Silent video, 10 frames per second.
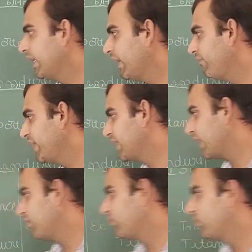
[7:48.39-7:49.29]

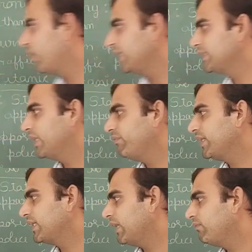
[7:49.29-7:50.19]
epigram. What is
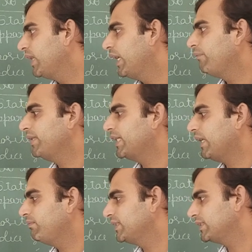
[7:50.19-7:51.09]
epigram?
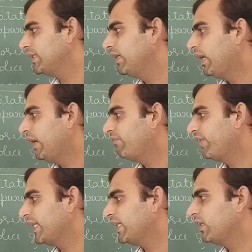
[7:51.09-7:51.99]
Epigram is a
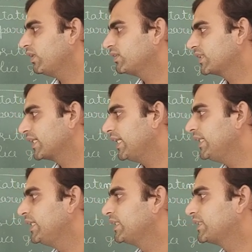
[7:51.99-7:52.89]

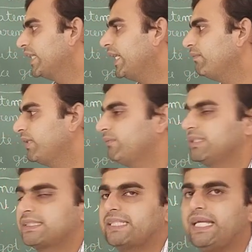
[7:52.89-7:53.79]
paradoxical statement,
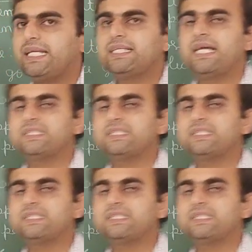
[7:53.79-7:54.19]
means saying,